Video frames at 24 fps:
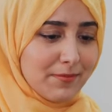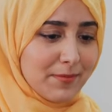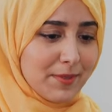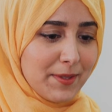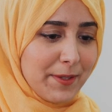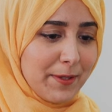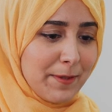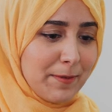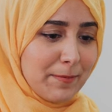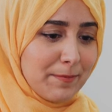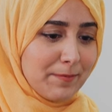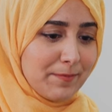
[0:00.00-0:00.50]

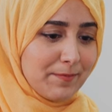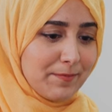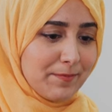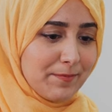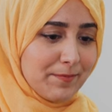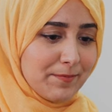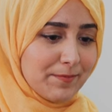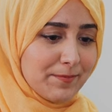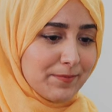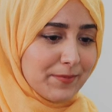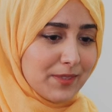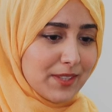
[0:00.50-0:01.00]
sure.
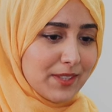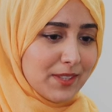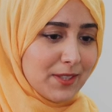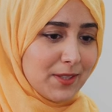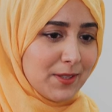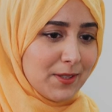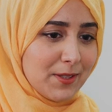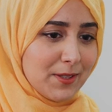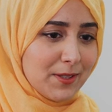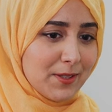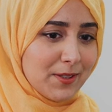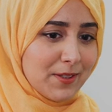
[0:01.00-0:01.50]

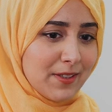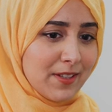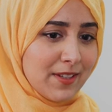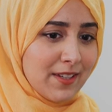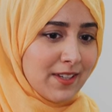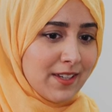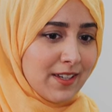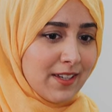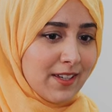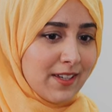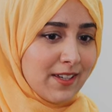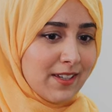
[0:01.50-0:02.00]
You
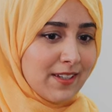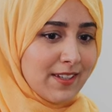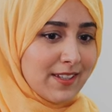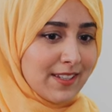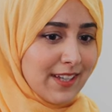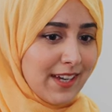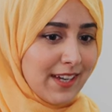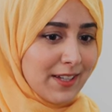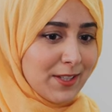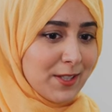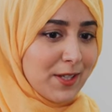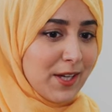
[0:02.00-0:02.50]

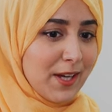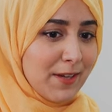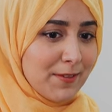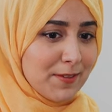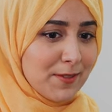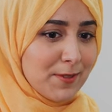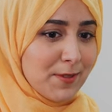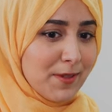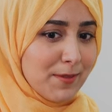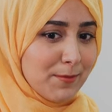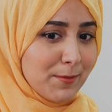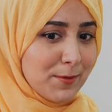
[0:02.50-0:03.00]
have
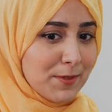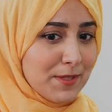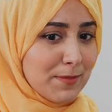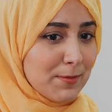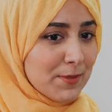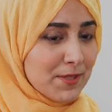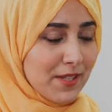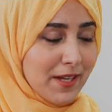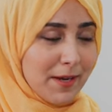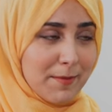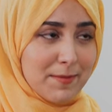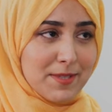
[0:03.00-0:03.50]
to do that
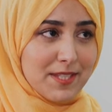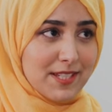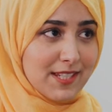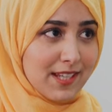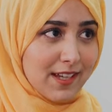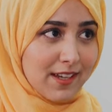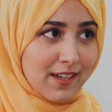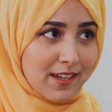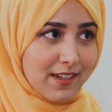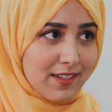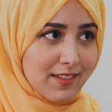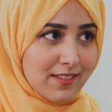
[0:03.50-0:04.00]
multiple times a
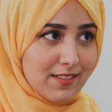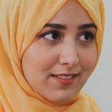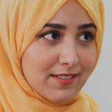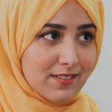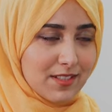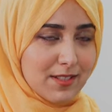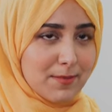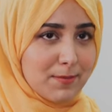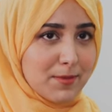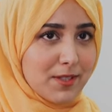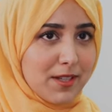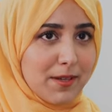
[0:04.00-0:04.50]
day,
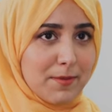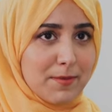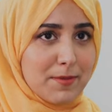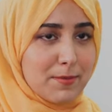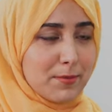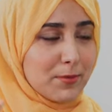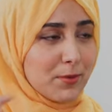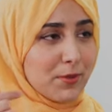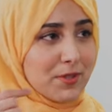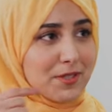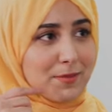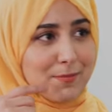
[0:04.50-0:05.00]
sometimes more,